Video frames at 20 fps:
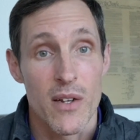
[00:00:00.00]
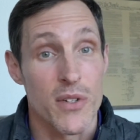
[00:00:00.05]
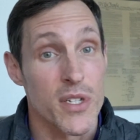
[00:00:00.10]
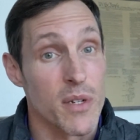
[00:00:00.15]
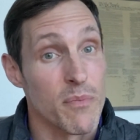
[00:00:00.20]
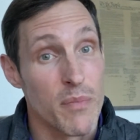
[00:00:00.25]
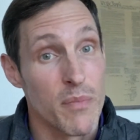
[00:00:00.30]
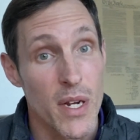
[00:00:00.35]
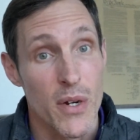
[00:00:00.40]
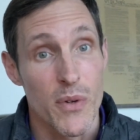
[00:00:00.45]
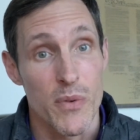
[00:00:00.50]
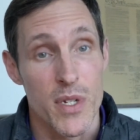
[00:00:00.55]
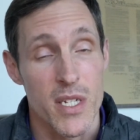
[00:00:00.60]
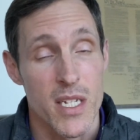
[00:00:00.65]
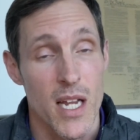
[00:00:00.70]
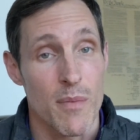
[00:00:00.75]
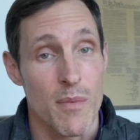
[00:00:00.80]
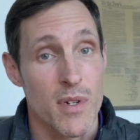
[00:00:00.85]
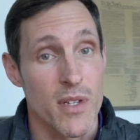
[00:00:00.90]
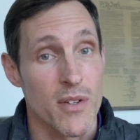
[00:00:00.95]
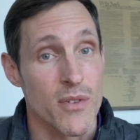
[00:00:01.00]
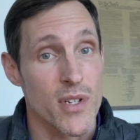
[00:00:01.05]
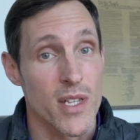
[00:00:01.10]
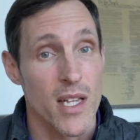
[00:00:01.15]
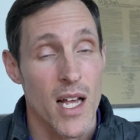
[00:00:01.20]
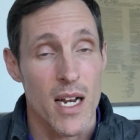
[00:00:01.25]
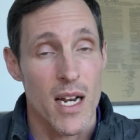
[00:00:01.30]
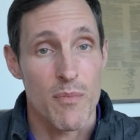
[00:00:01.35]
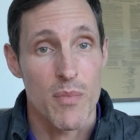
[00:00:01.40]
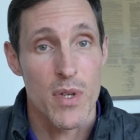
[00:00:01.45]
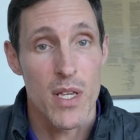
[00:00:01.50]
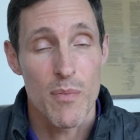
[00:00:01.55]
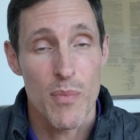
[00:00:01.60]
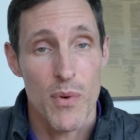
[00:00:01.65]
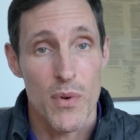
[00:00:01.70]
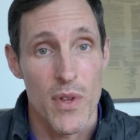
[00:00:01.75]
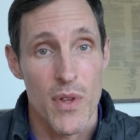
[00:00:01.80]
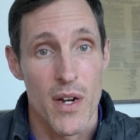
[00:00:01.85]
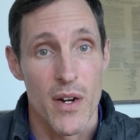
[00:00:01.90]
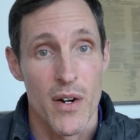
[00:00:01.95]
It's a big reception. There's a lot of
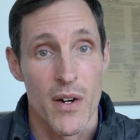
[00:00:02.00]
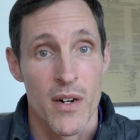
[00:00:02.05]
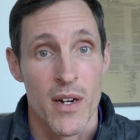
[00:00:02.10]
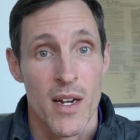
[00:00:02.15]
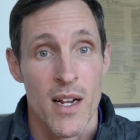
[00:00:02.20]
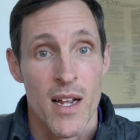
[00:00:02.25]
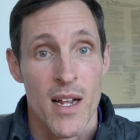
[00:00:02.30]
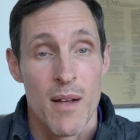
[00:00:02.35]
people there.